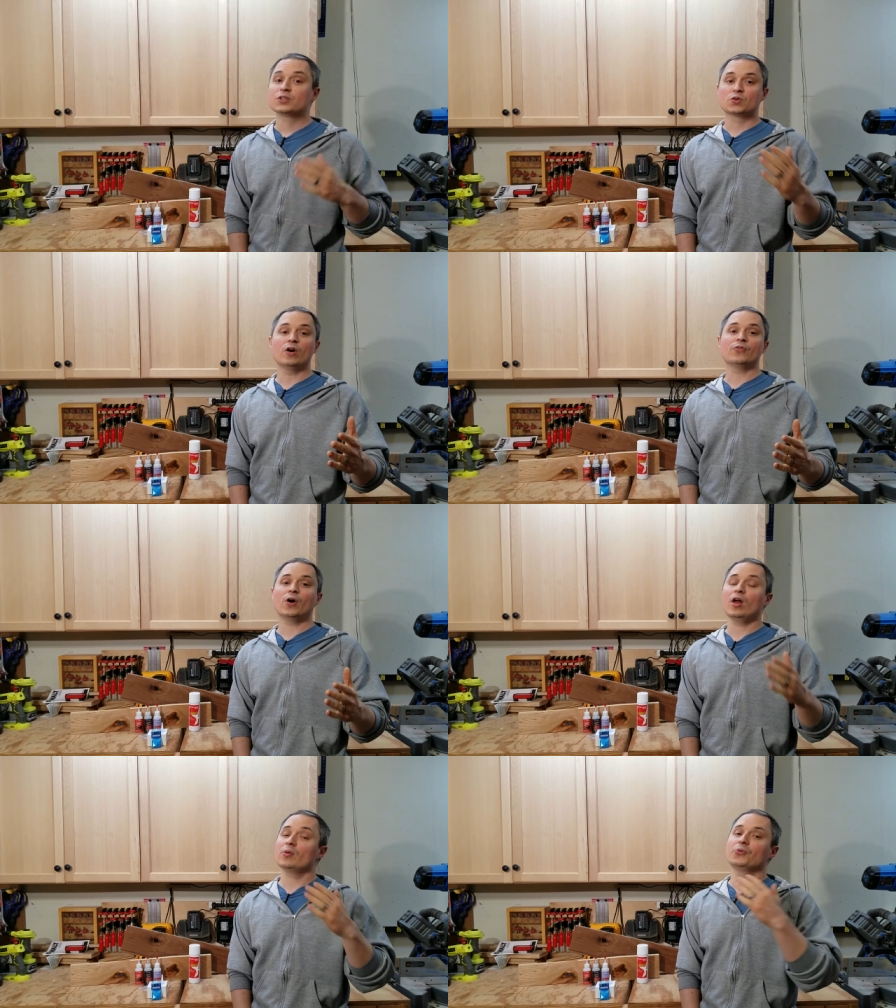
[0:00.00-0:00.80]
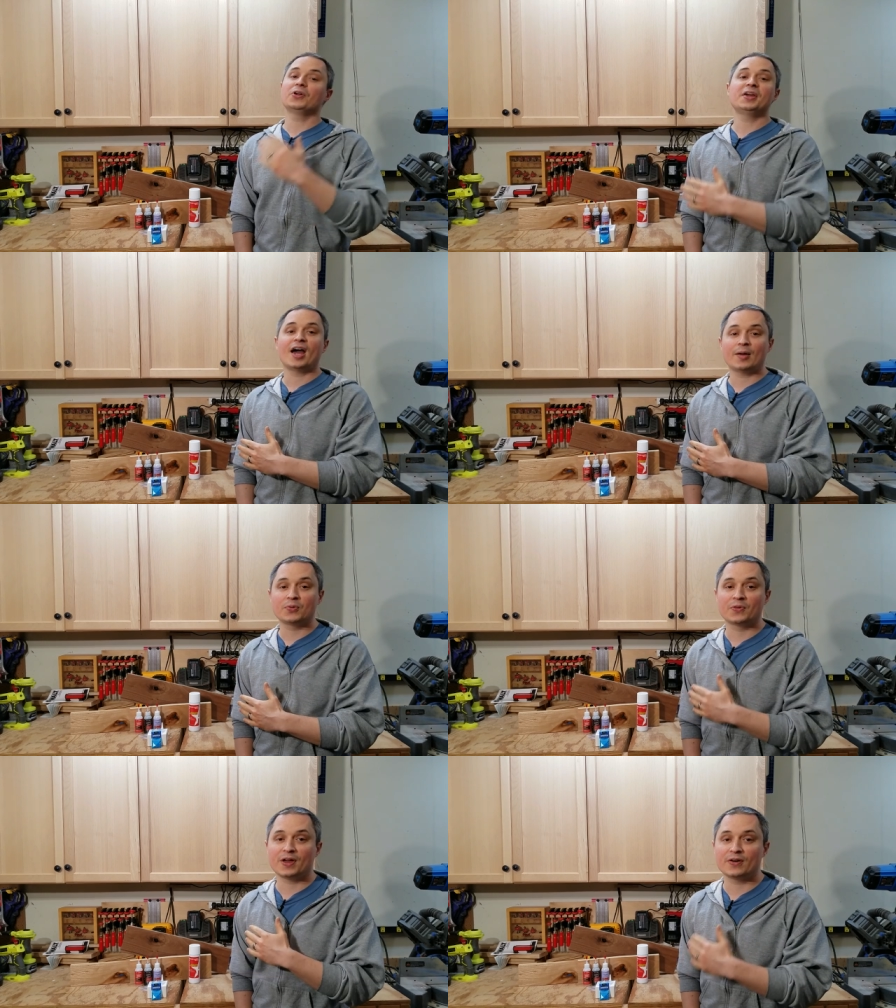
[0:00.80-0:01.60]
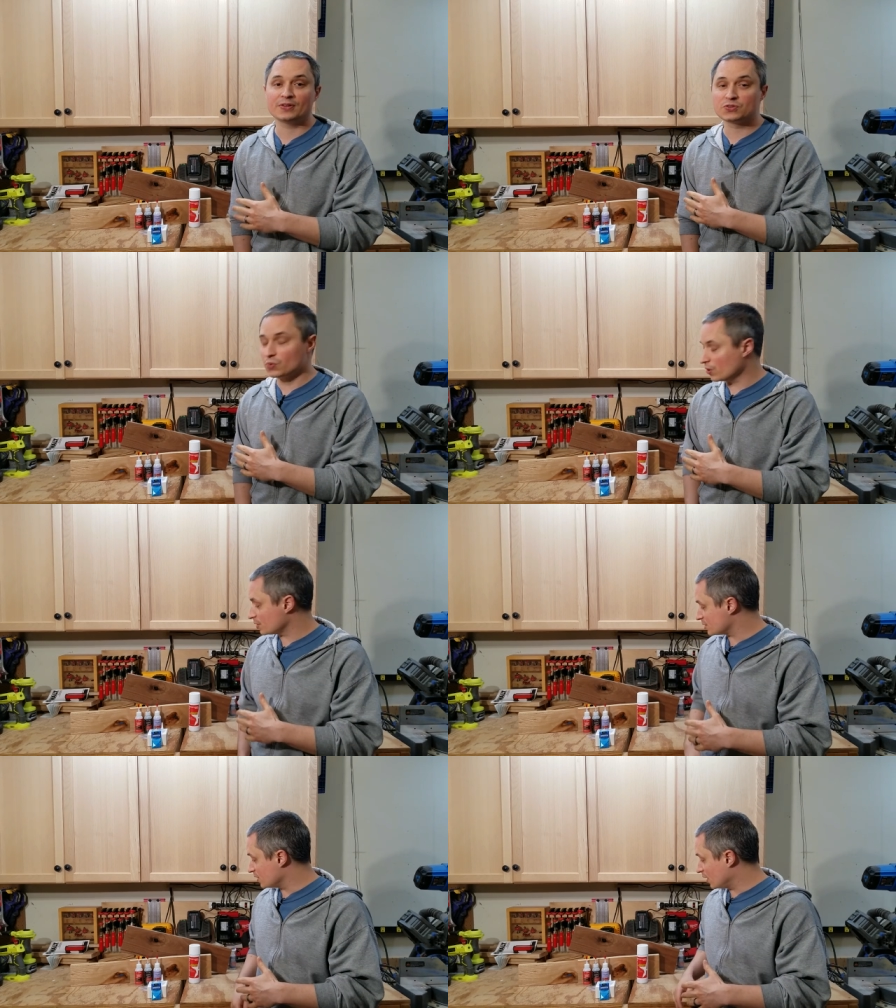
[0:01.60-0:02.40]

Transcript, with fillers: So overall, I'm pretty happy with how these worked.